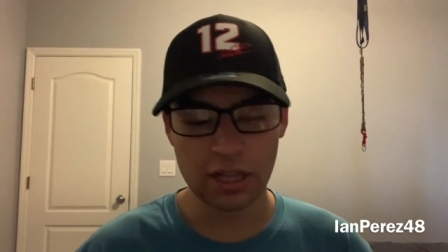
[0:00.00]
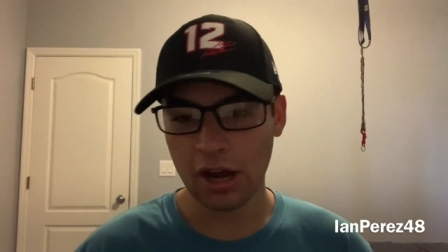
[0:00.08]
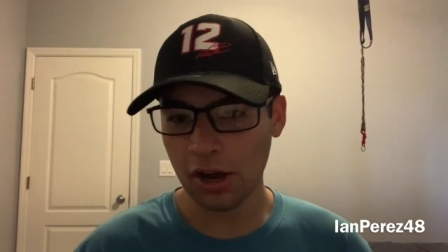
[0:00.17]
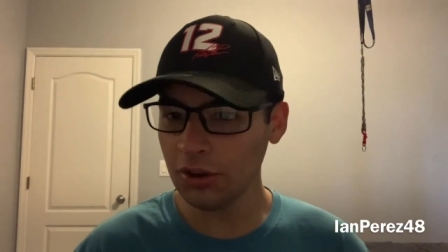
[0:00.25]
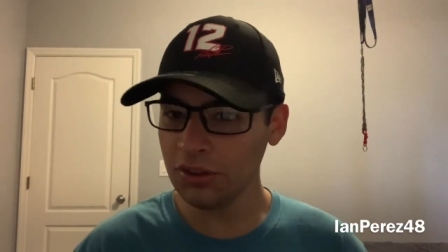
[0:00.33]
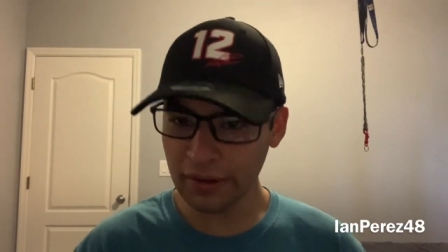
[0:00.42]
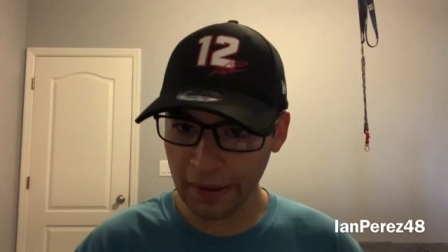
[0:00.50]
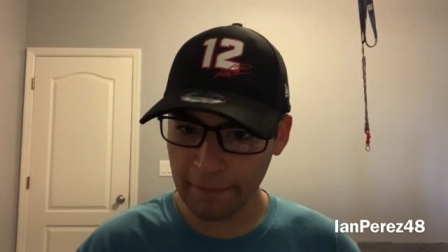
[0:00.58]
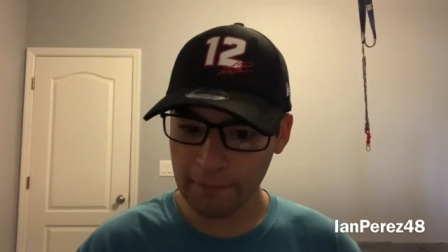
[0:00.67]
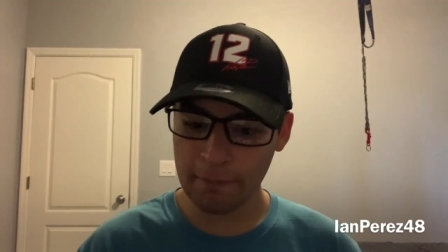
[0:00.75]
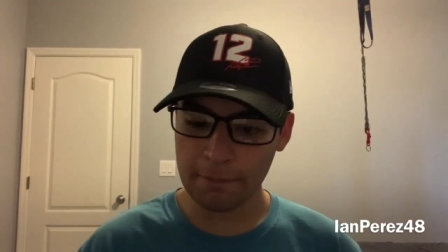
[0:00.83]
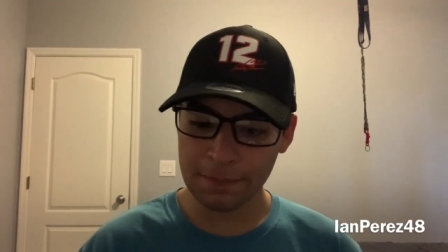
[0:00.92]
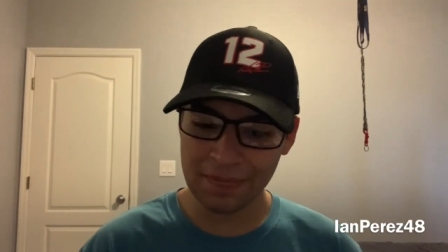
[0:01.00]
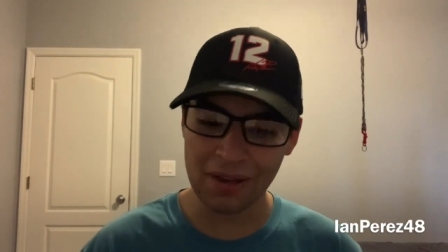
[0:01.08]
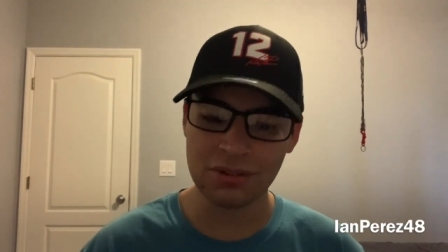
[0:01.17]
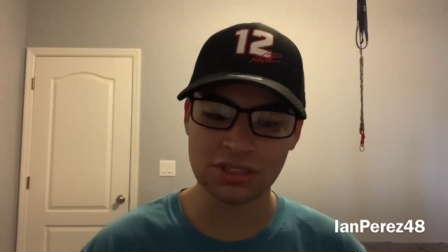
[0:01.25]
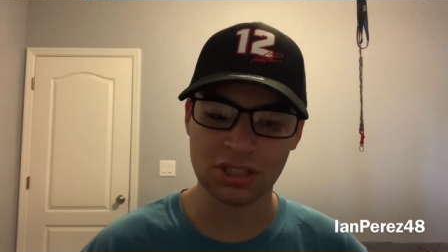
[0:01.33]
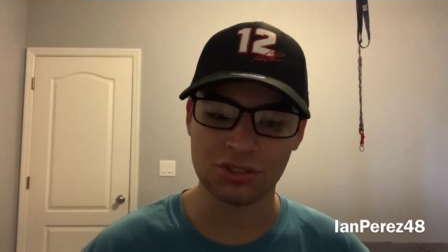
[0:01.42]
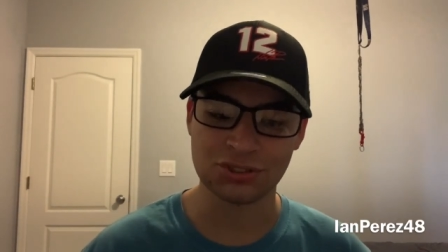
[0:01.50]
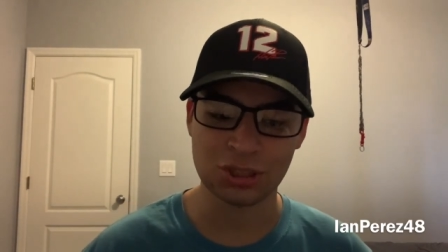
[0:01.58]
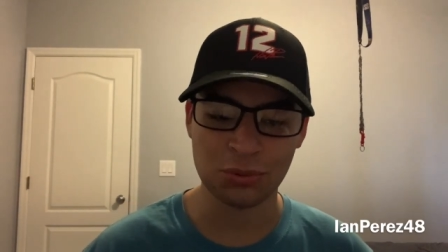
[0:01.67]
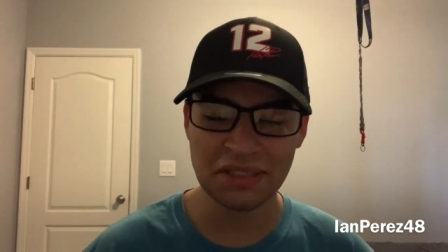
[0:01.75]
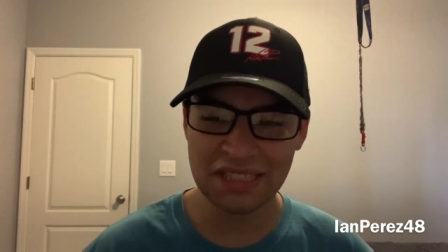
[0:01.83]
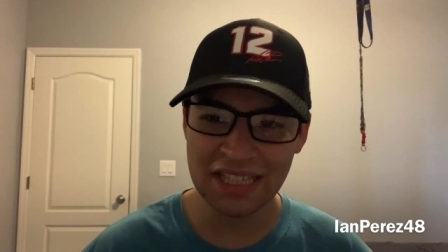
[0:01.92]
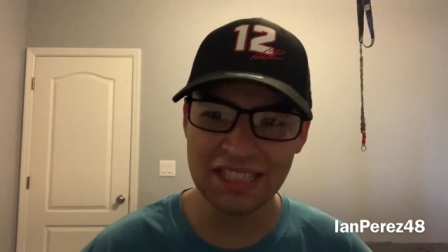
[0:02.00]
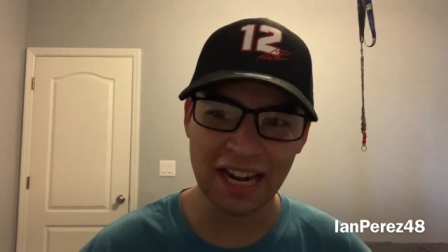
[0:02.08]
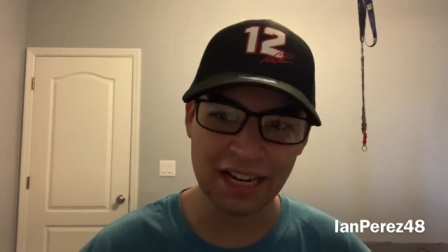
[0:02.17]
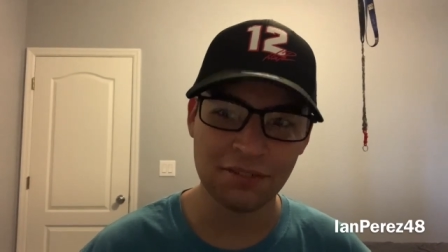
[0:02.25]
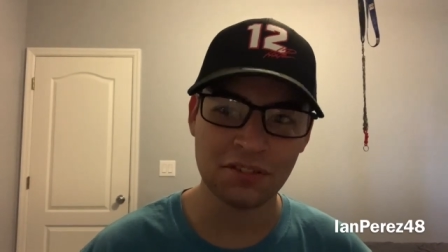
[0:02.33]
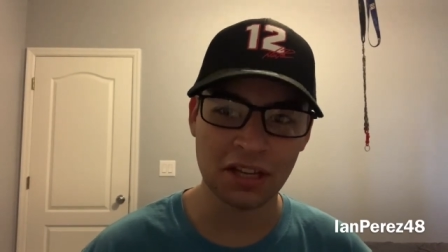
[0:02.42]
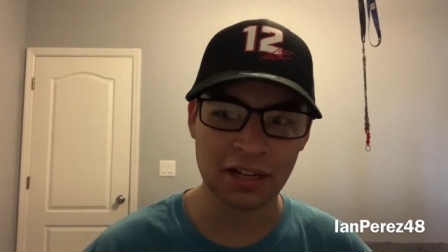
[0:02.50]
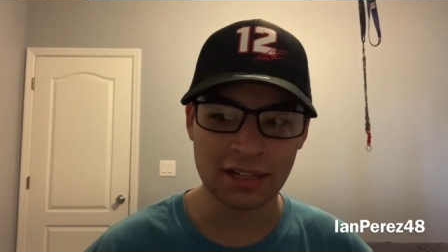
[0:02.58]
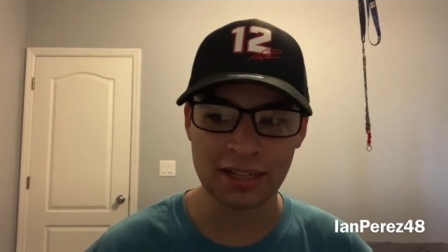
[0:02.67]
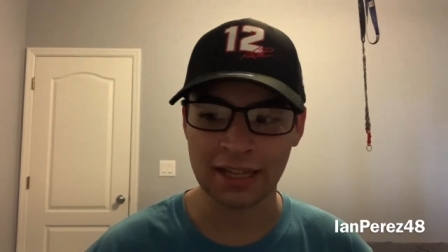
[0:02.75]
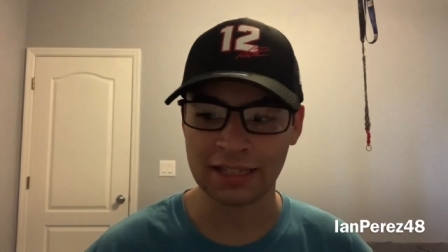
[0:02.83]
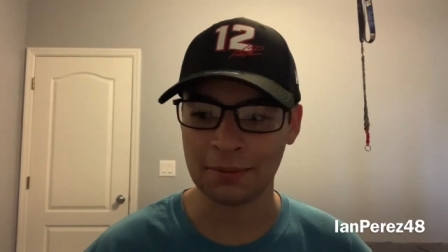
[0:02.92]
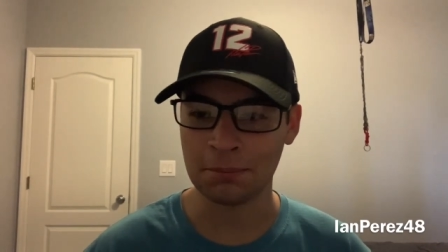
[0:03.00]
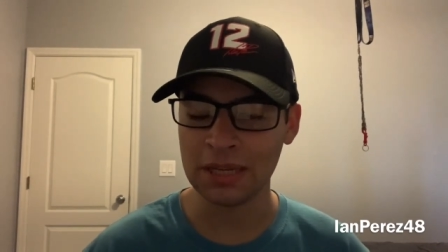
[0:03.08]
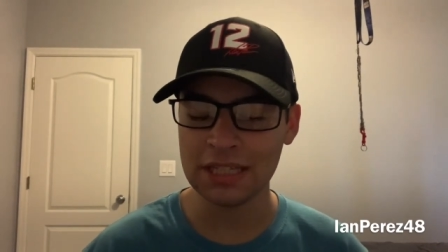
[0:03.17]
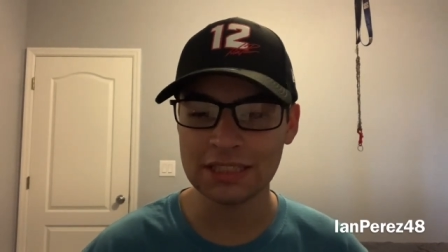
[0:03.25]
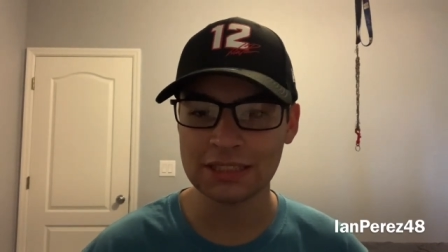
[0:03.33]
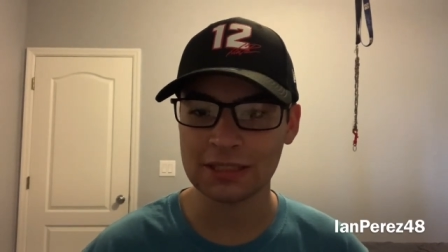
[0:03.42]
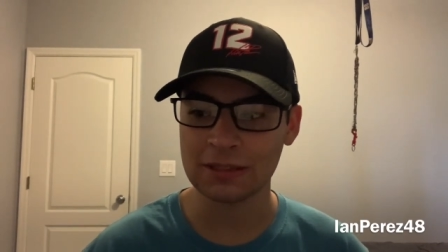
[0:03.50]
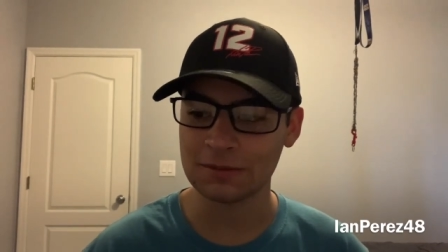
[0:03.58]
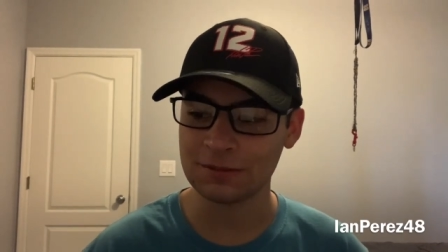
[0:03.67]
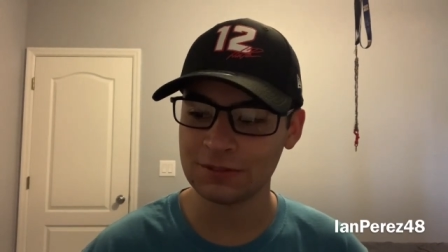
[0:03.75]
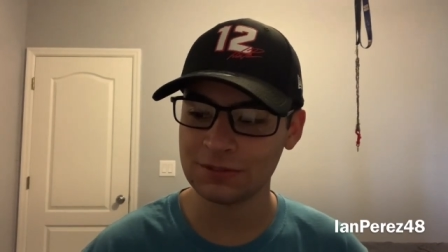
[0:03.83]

Other than that, that was all. So we did kind of get like a piece of